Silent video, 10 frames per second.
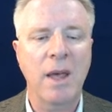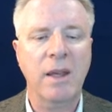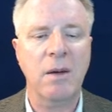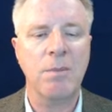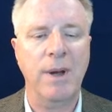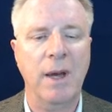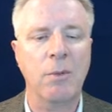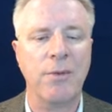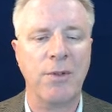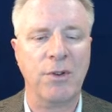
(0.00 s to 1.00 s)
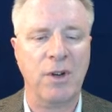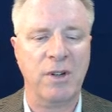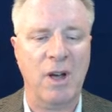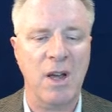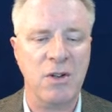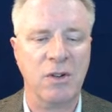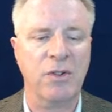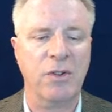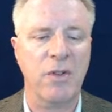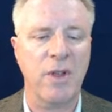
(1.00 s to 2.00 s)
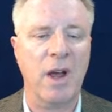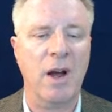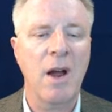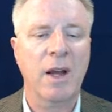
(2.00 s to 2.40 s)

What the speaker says: compared with the citations to their